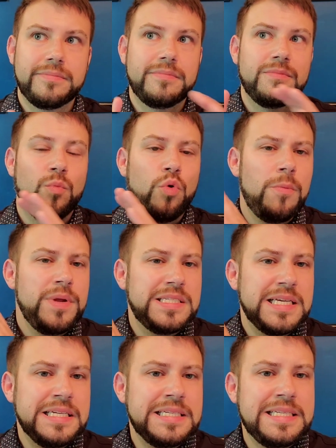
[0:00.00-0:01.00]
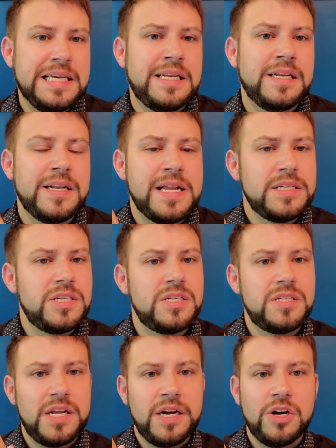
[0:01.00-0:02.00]
Warbington didn't
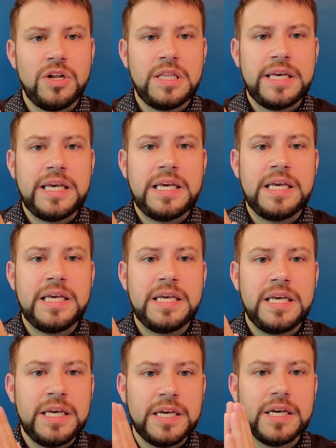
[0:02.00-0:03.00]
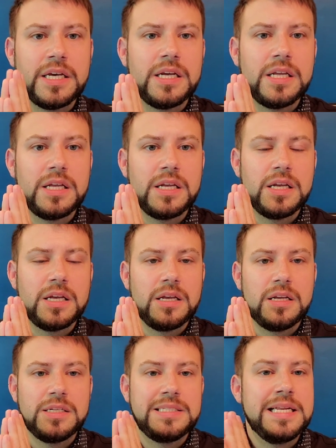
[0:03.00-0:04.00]
necessarily
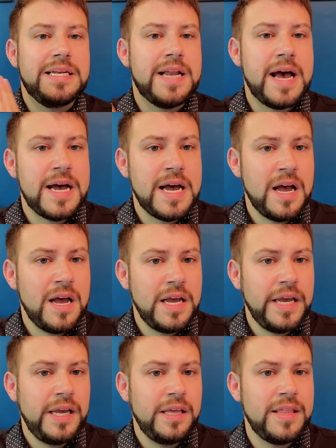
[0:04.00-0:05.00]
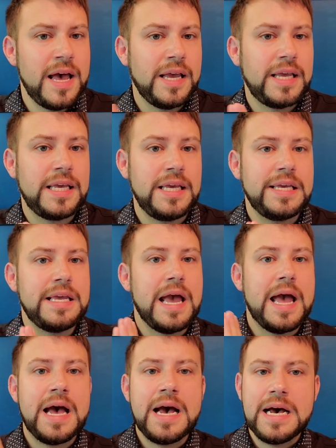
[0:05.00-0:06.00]
deny that he
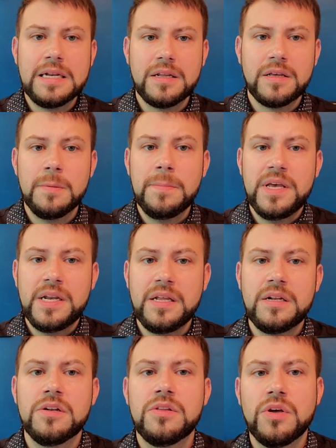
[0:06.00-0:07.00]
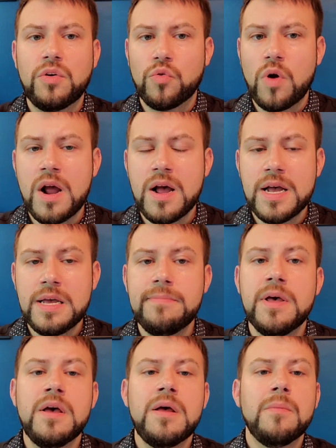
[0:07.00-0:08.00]
had committed the
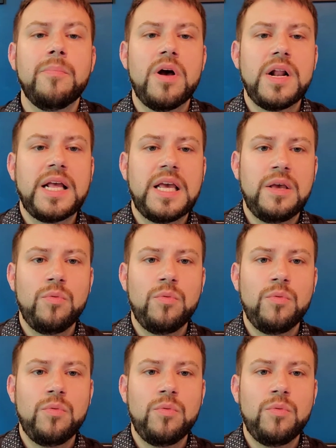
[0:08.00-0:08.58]
crime, but he